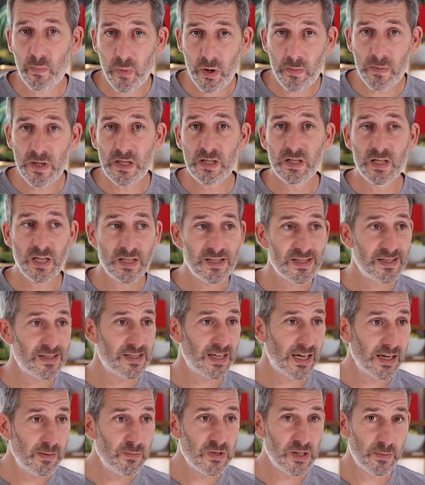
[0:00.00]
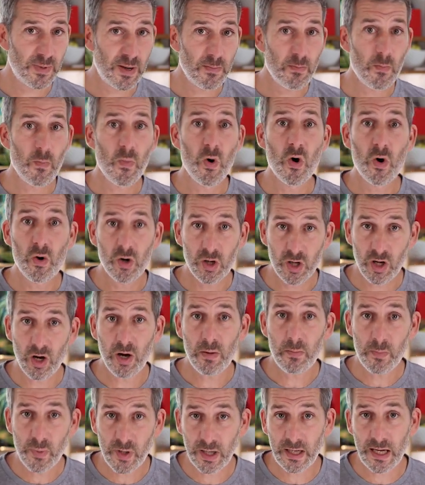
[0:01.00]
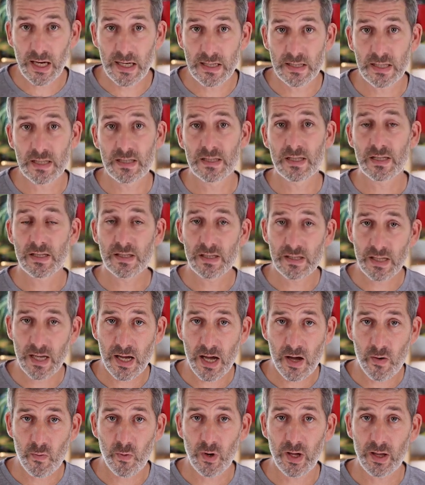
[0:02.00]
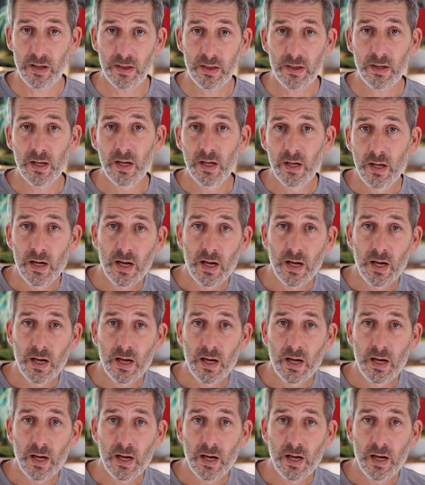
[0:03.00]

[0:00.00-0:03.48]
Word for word: it probably just seems a bit more complicated to start with.